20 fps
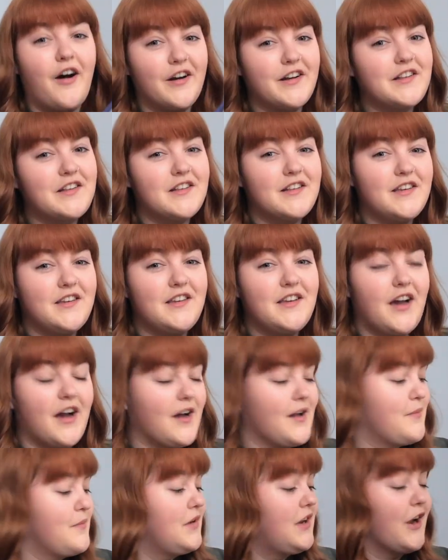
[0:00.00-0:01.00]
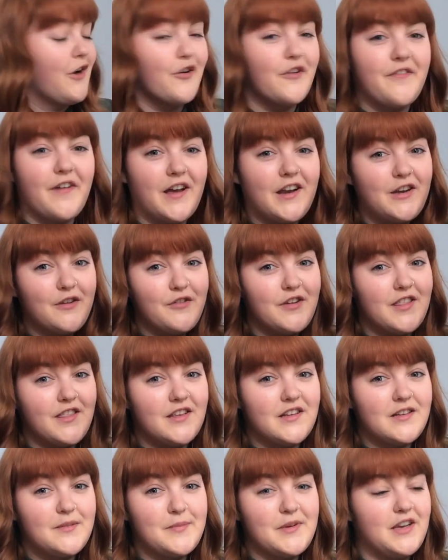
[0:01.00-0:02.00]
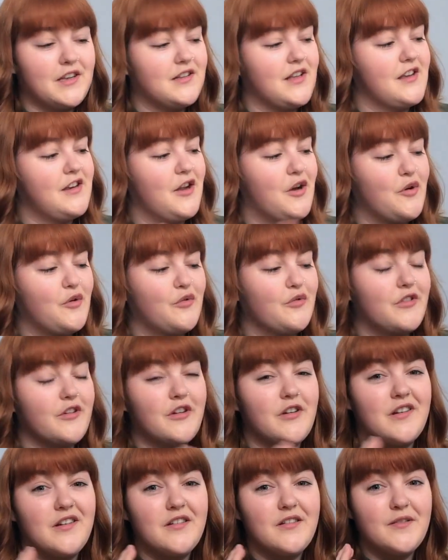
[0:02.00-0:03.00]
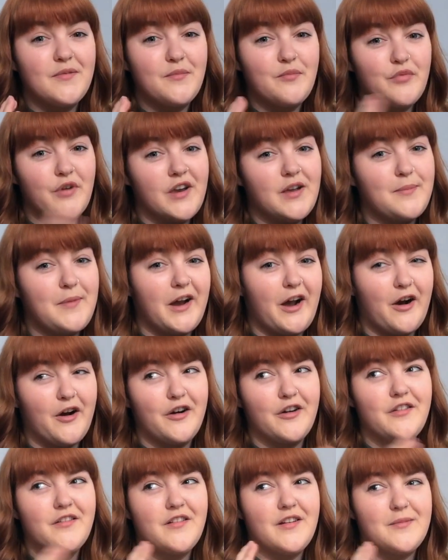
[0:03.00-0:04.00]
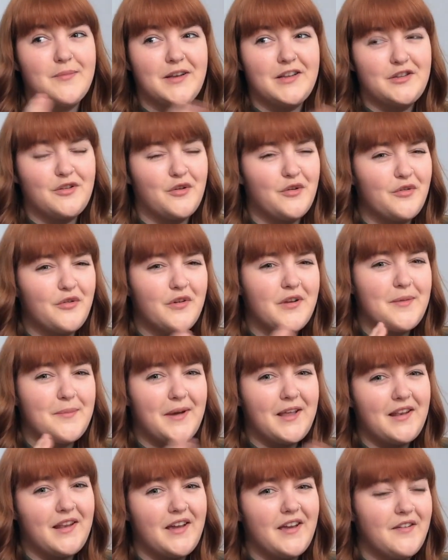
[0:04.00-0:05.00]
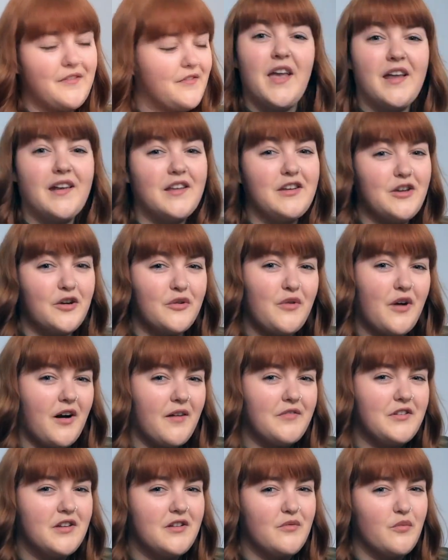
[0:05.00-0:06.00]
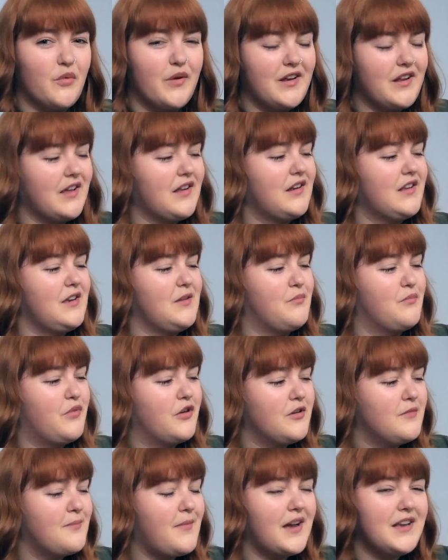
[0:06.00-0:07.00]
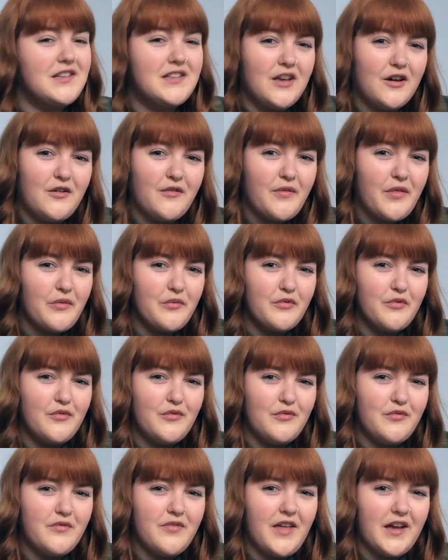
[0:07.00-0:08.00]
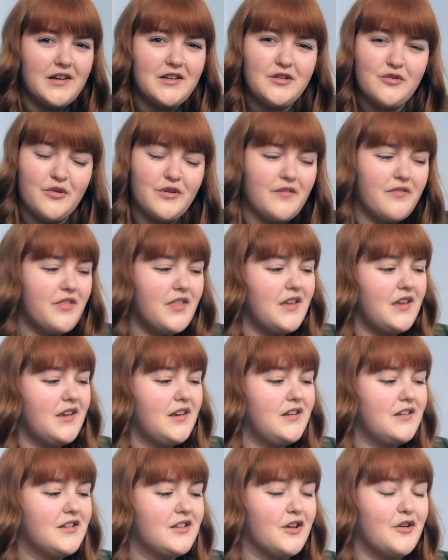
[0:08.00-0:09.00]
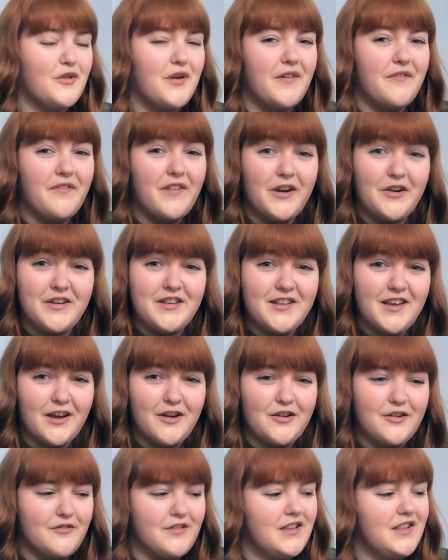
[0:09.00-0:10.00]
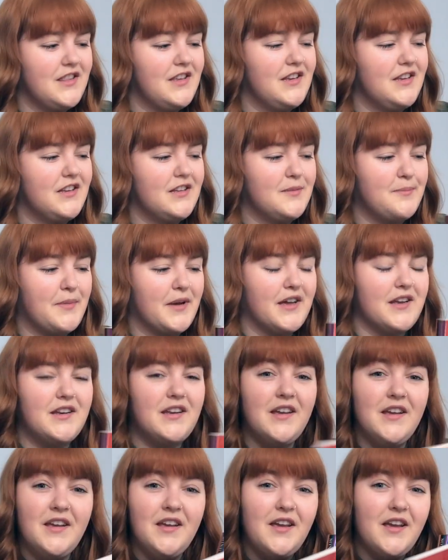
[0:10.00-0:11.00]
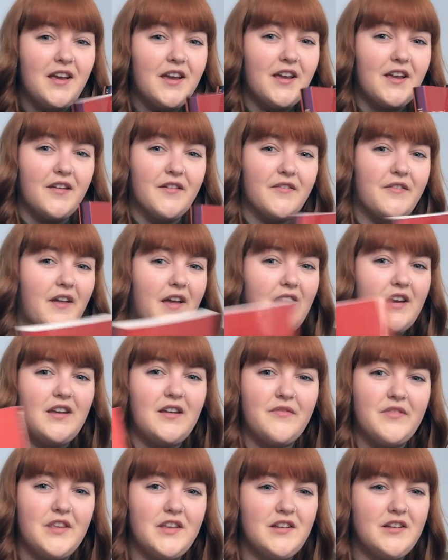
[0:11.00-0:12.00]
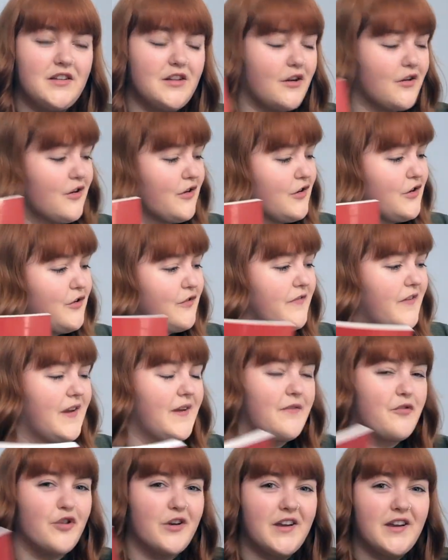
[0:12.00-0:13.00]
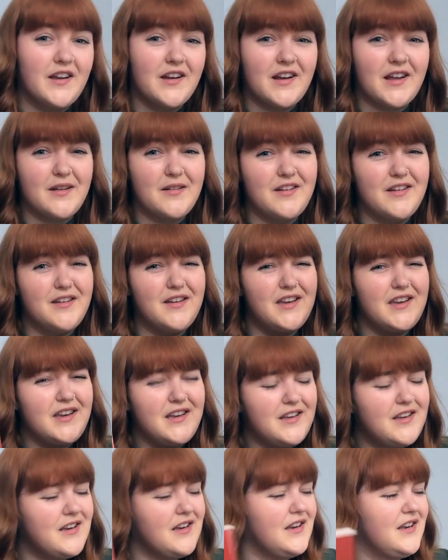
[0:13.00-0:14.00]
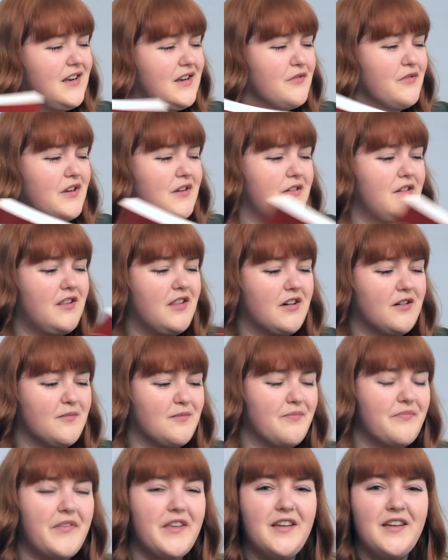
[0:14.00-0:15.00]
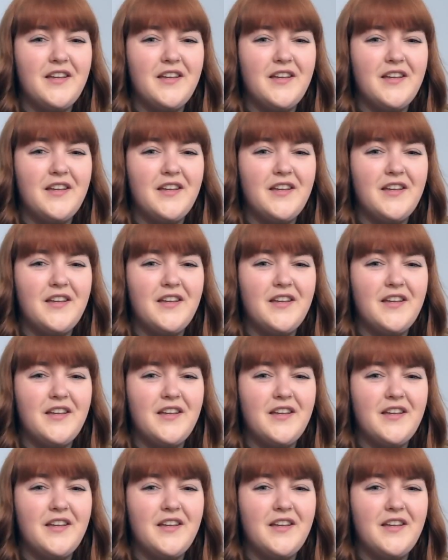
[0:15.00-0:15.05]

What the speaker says: Honestly, I'm terrified to read this because I know they're gonna break my heart and my soul and my life, and I don't often willingly put myself through that sort of thing, so I'm very scared to read these. But if any of these are your favorite and I need to read them,